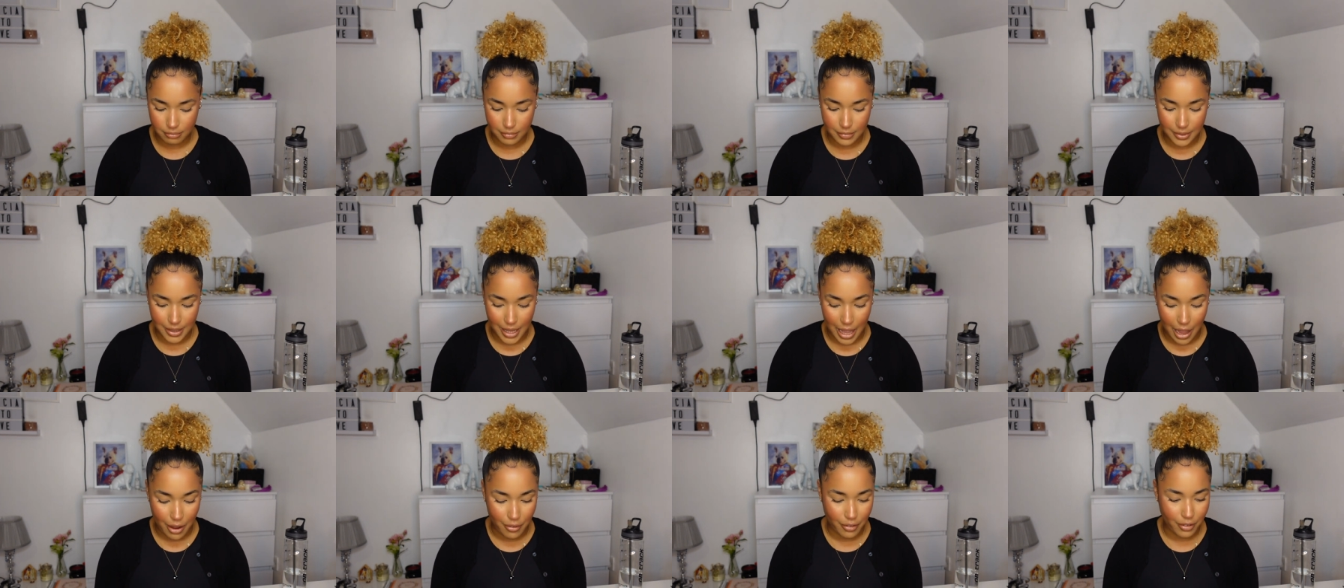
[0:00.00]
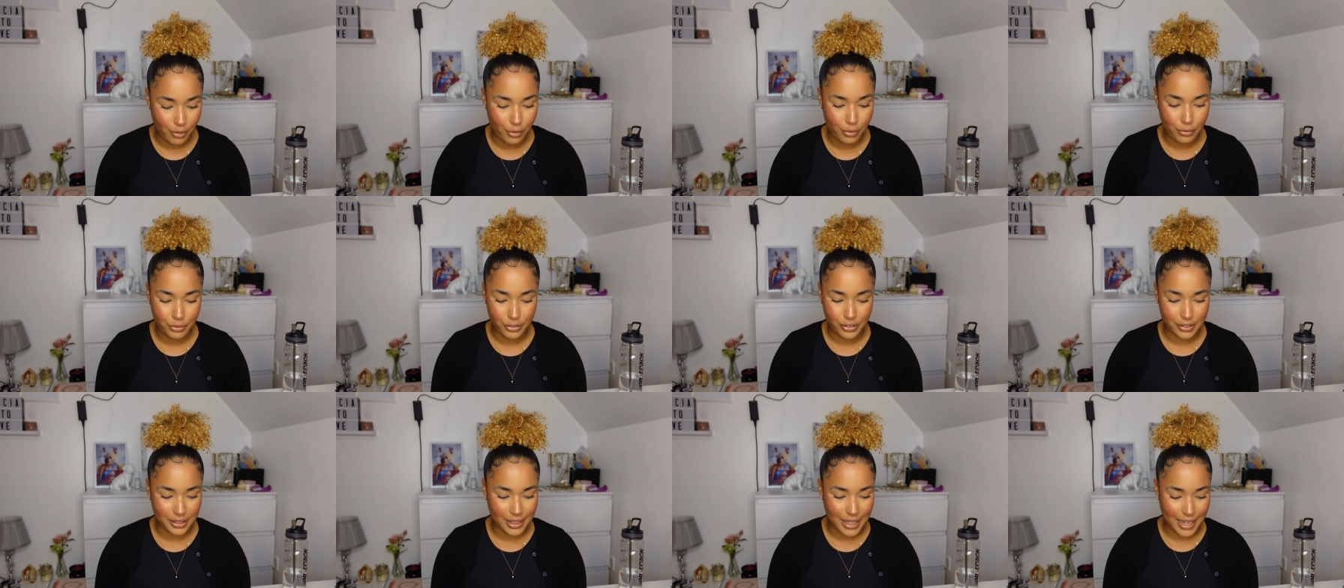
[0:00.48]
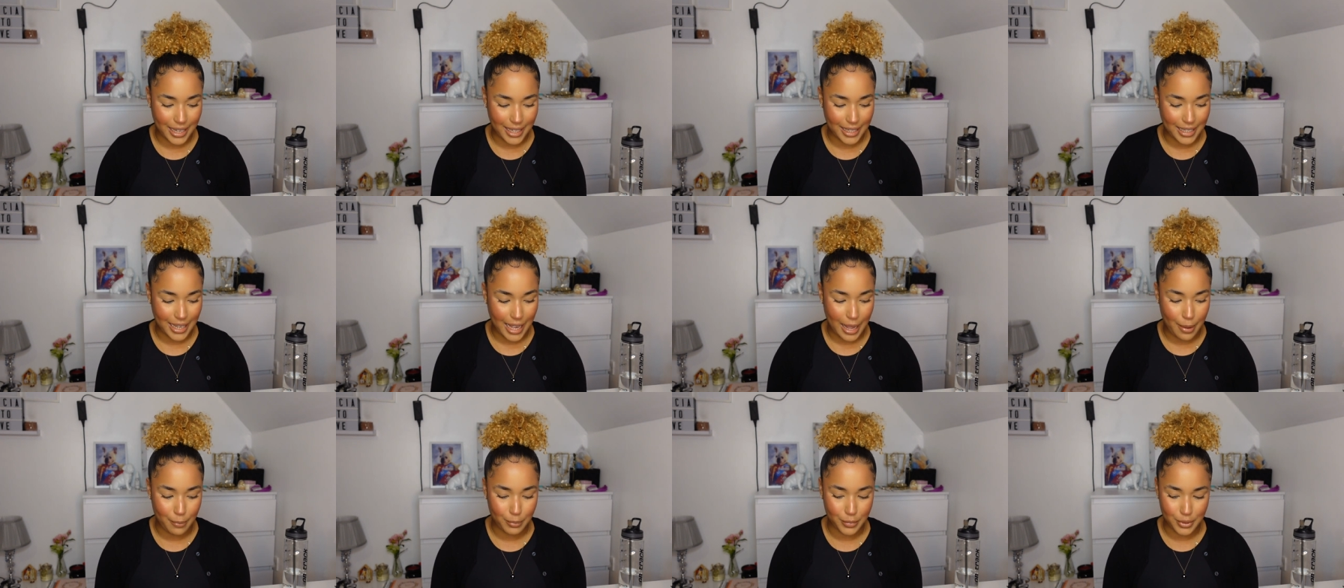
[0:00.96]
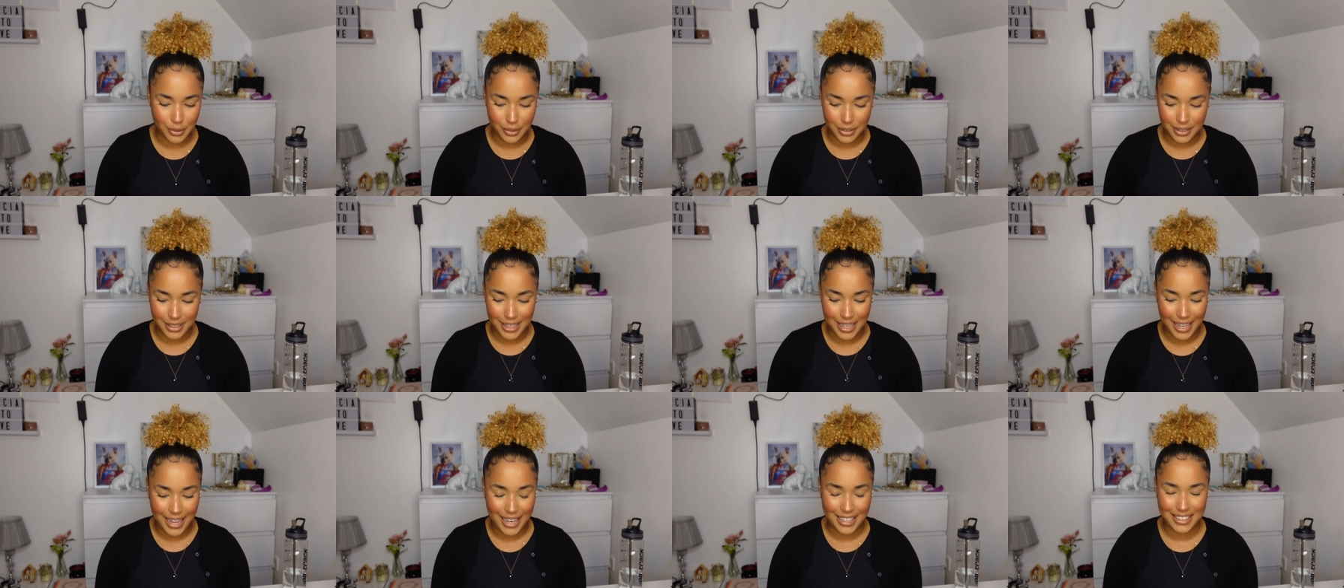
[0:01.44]
now I feel like I'm doing,
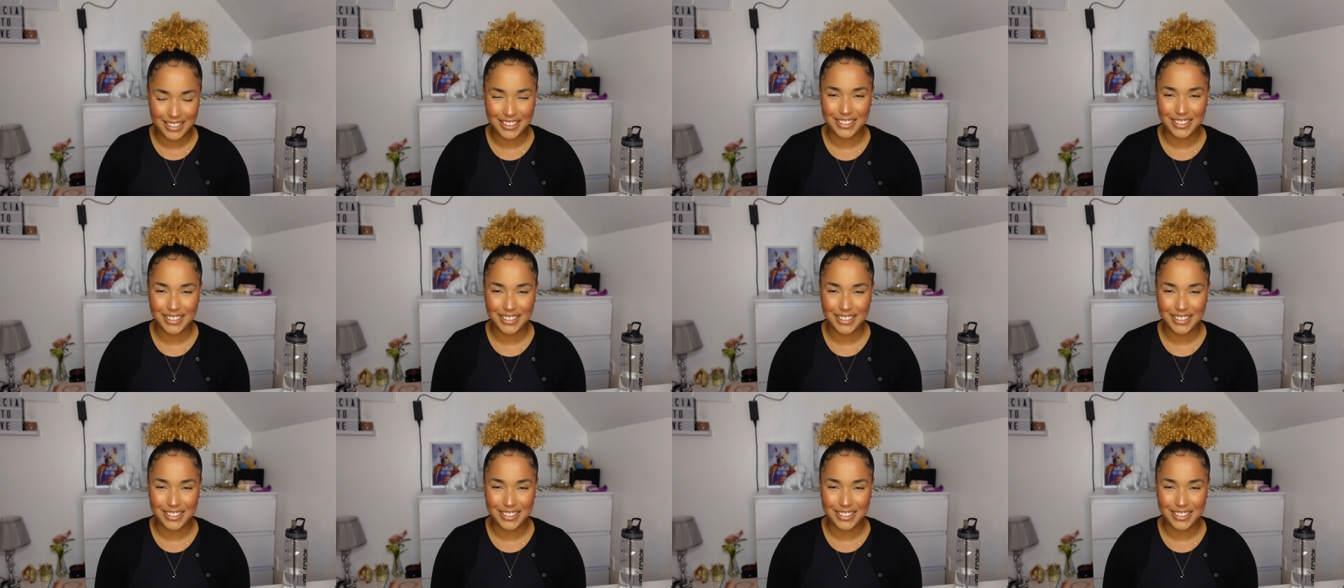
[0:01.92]
I